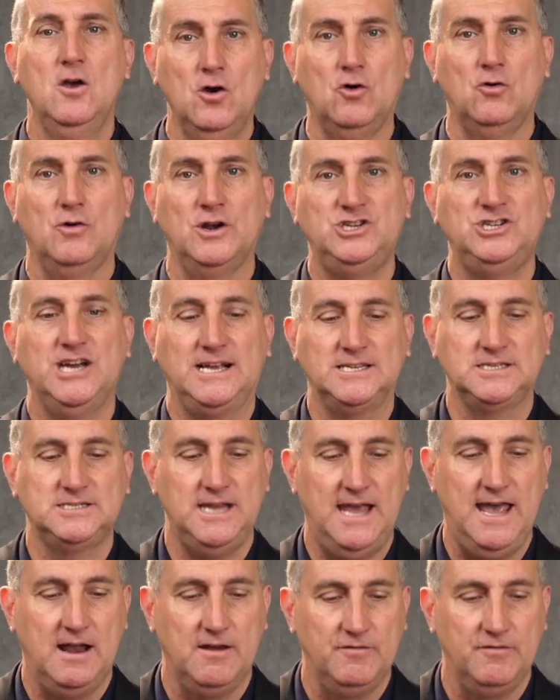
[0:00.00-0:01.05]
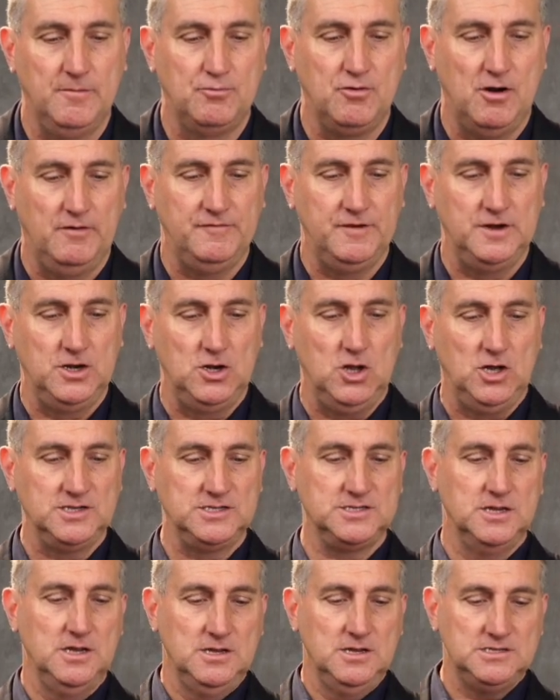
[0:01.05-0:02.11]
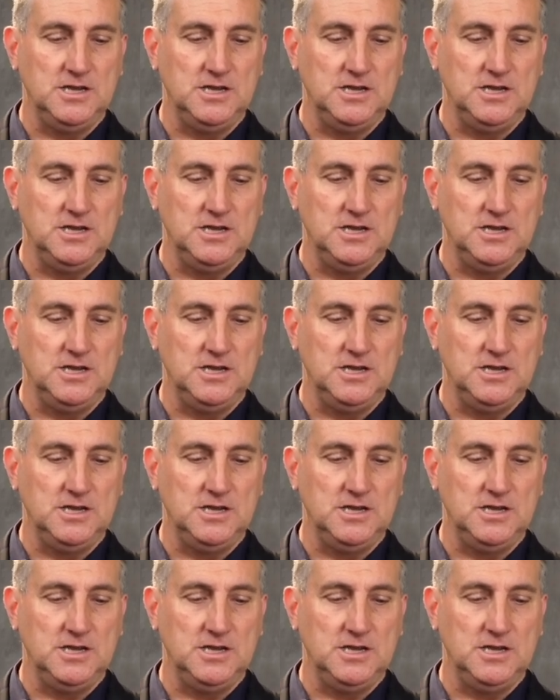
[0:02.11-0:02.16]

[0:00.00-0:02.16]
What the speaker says: or adjust out of the profit and loss.